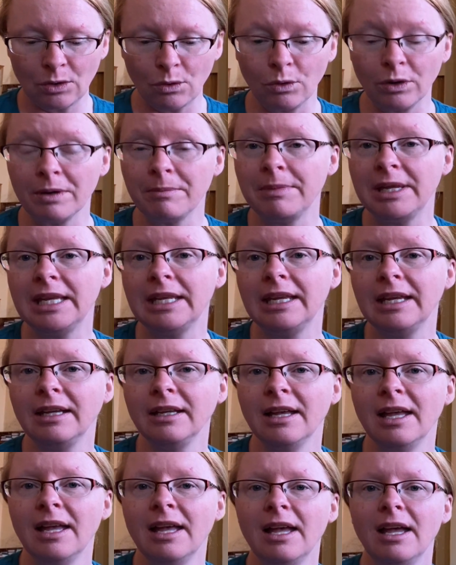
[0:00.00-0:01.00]
or a
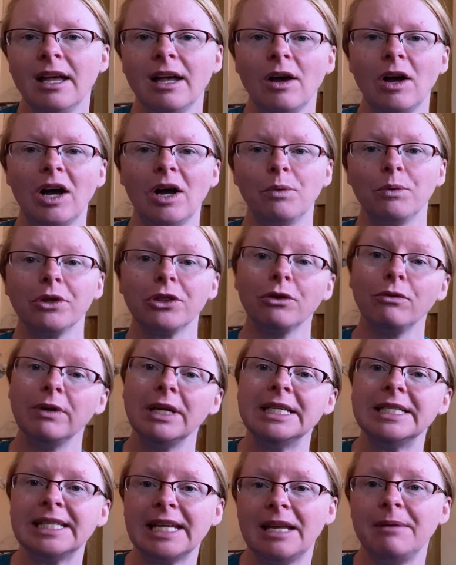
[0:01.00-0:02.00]
meeting, where the
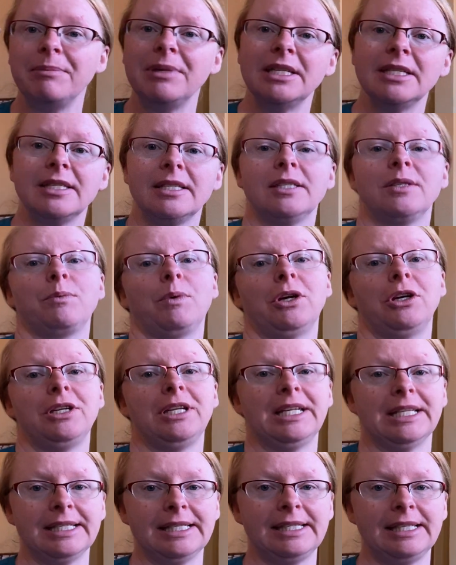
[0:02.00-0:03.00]
green tape is where
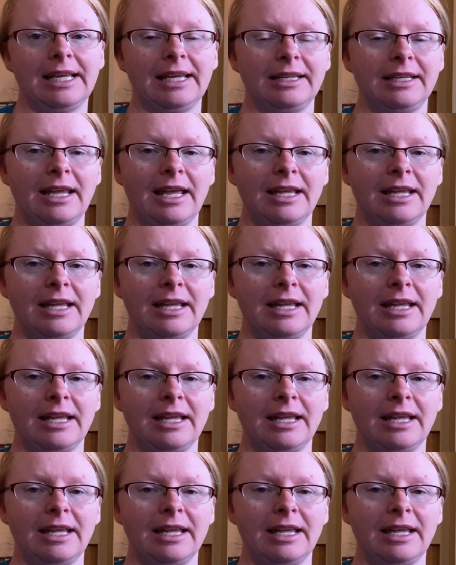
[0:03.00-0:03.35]
you can sit.